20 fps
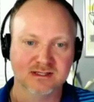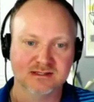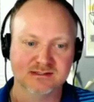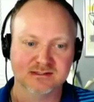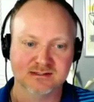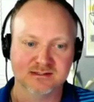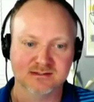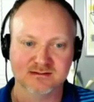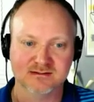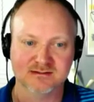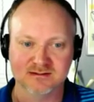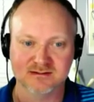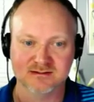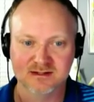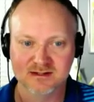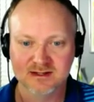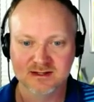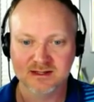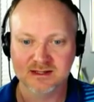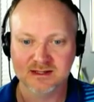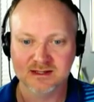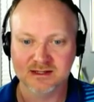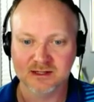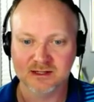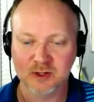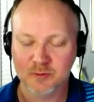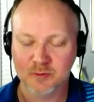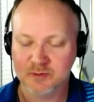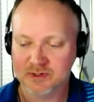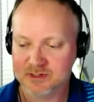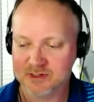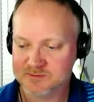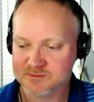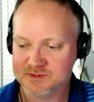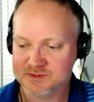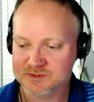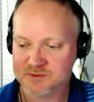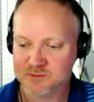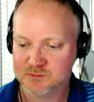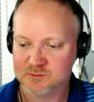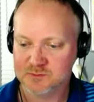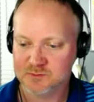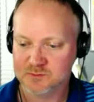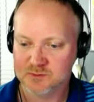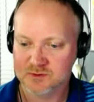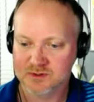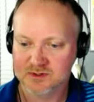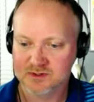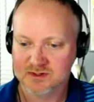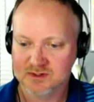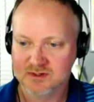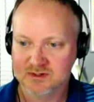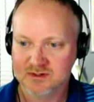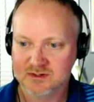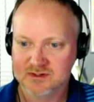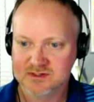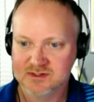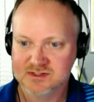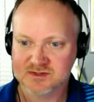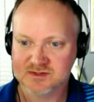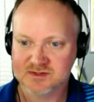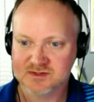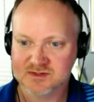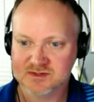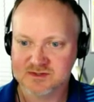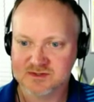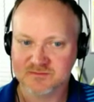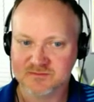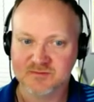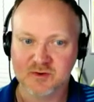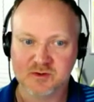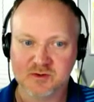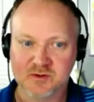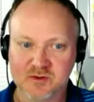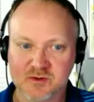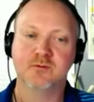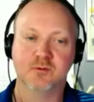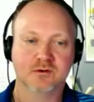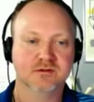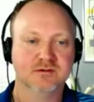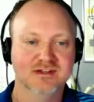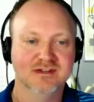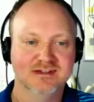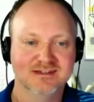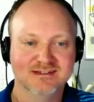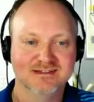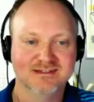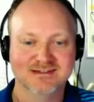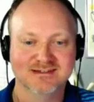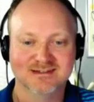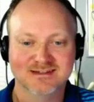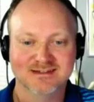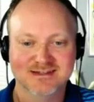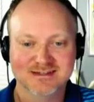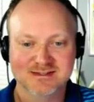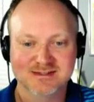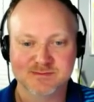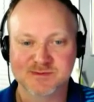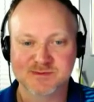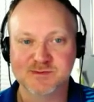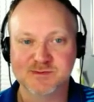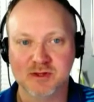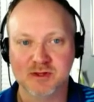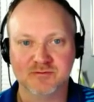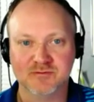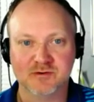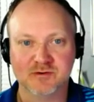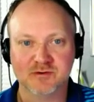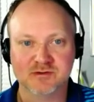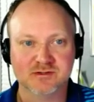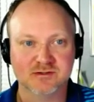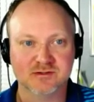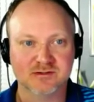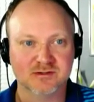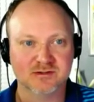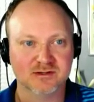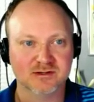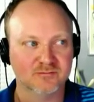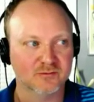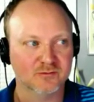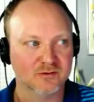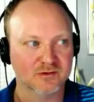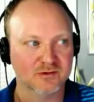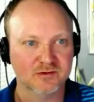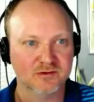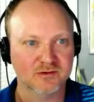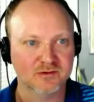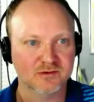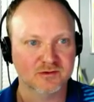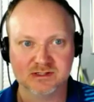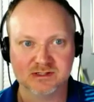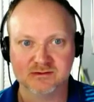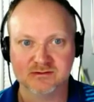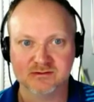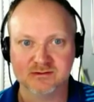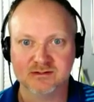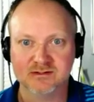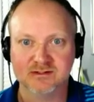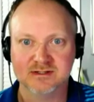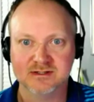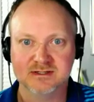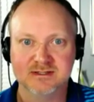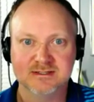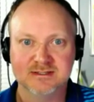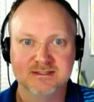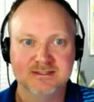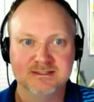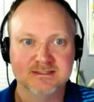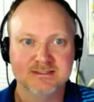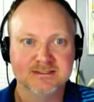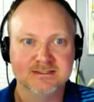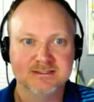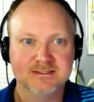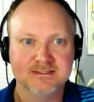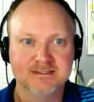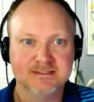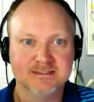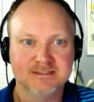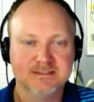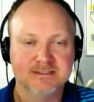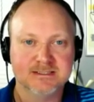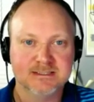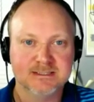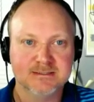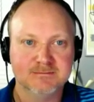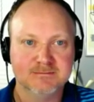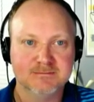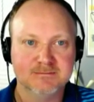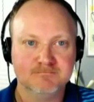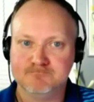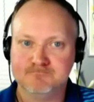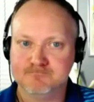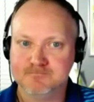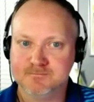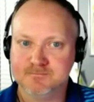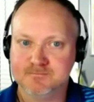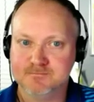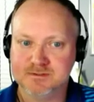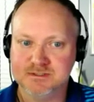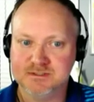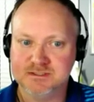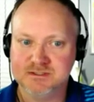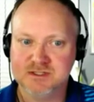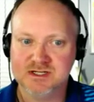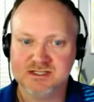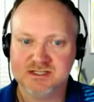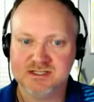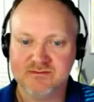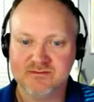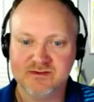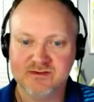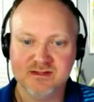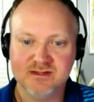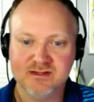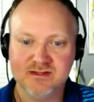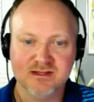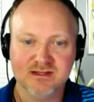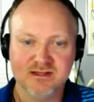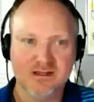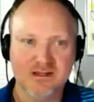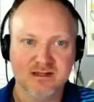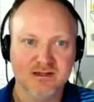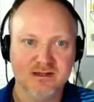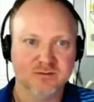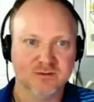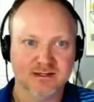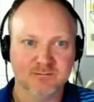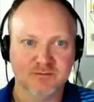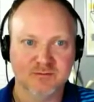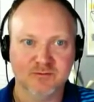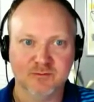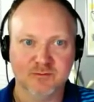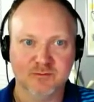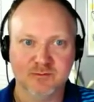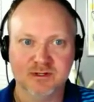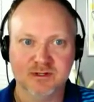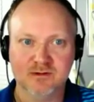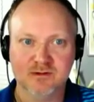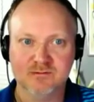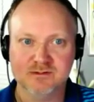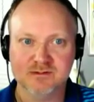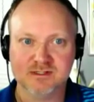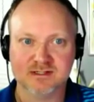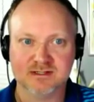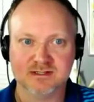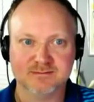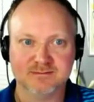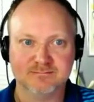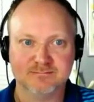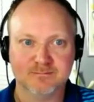and open it up to some folks who can afford to, some smaller folks who can afford to use it later on. Mm-hmm. You guys have anything else you want to add before we go tonight?